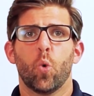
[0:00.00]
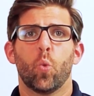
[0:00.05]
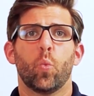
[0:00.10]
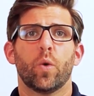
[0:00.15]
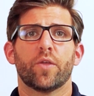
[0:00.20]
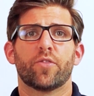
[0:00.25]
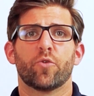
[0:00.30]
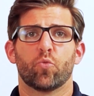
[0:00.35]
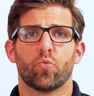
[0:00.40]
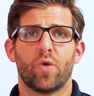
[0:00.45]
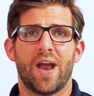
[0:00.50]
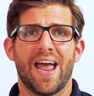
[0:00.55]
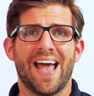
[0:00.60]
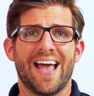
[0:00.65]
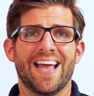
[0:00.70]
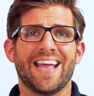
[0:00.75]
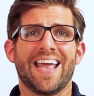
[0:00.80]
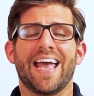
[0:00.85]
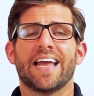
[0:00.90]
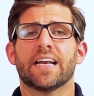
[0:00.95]
with a
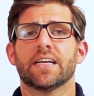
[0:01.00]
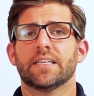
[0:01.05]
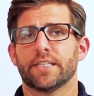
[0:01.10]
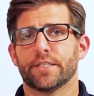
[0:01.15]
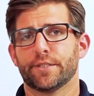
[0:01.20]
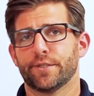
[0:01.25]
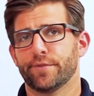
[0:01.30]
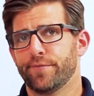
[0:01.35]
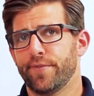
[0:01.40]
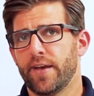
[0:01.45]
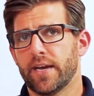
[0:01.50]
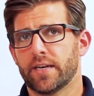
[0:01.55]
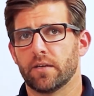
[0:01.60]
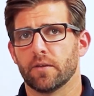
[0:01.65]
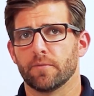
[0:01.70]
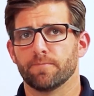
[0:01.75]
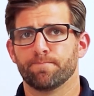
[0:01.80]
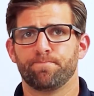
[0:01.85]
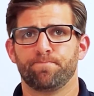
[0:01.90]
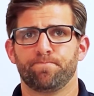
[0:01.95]
rag and a disinfectant.